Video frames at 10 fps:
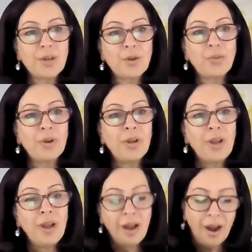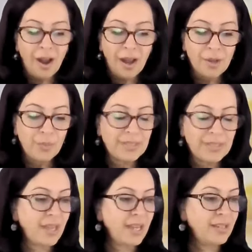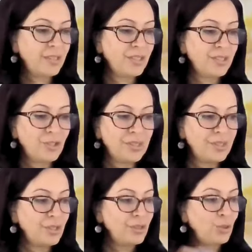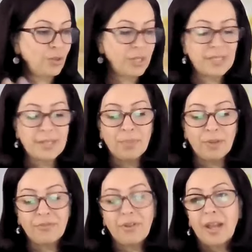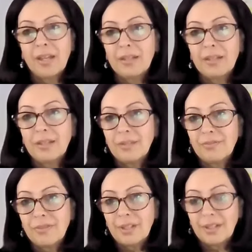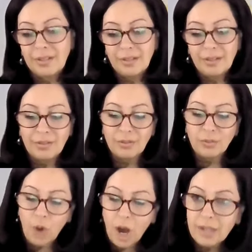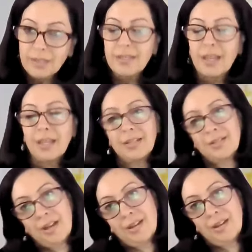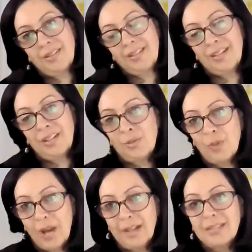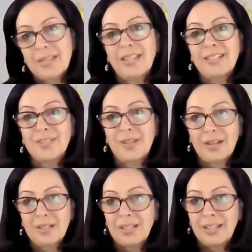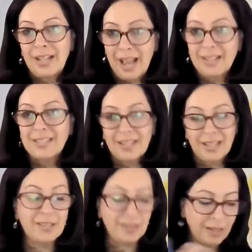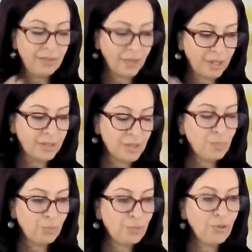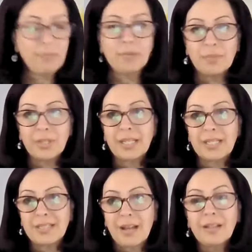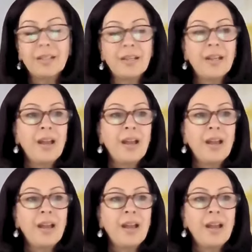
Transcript: So I always like to just sort of simplify it. If it walks like a duck and it quacks like a duck and it acts like a duck, then it's probably a duck.